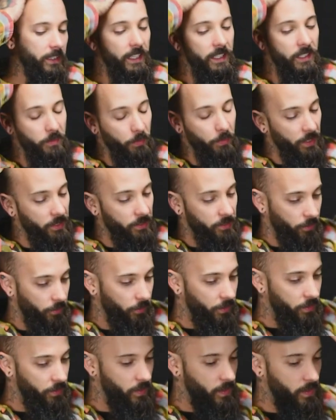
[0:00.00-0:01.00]
but that's
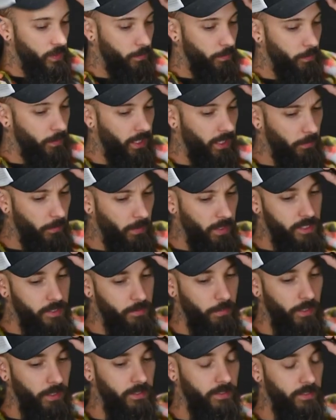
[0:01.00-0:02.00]
basically just me in my
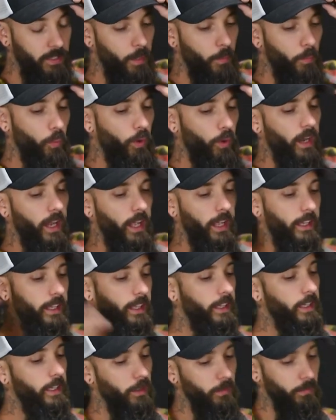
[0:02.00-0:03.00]
spare time. What I
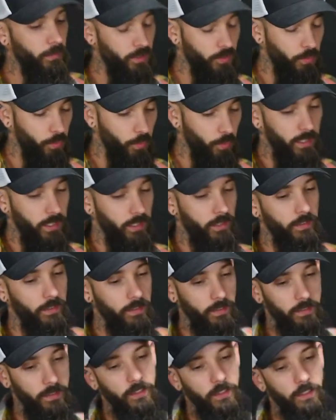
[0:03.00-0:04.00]
get in
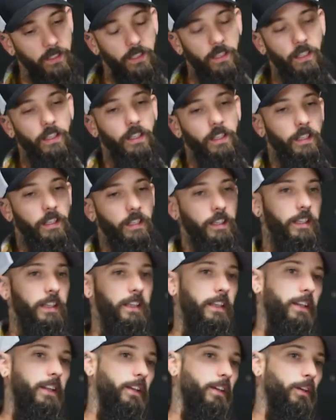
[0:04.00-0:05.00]
between,
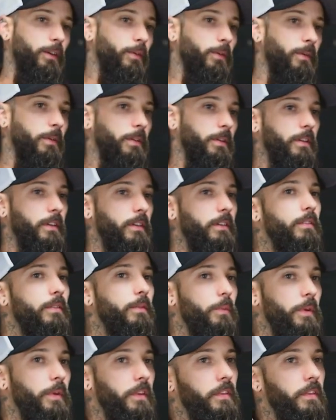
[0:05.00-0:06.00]

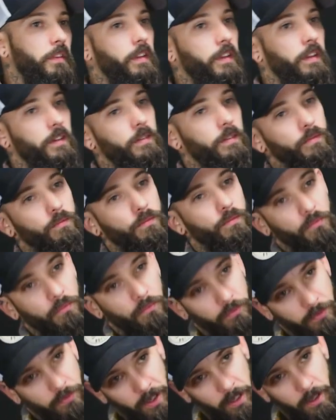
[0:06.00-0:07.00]
with the
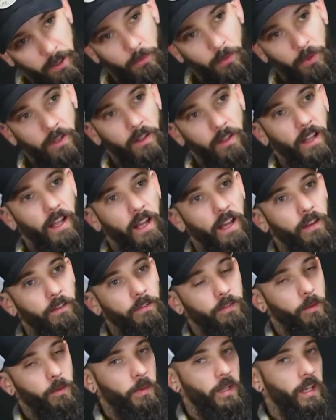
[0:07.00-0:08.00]
family
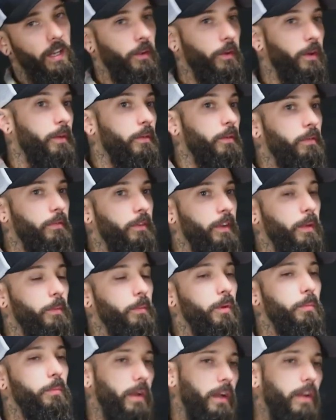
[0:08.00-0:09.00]
life. I mean, I don't have a
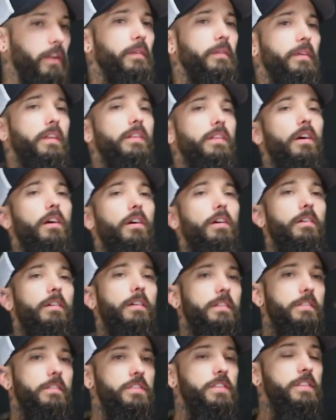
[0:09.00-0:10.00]
family, but I do have a
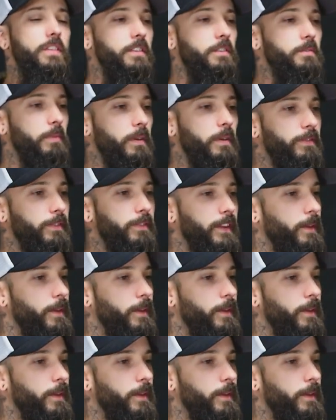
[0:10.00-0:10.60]
dog, and she is my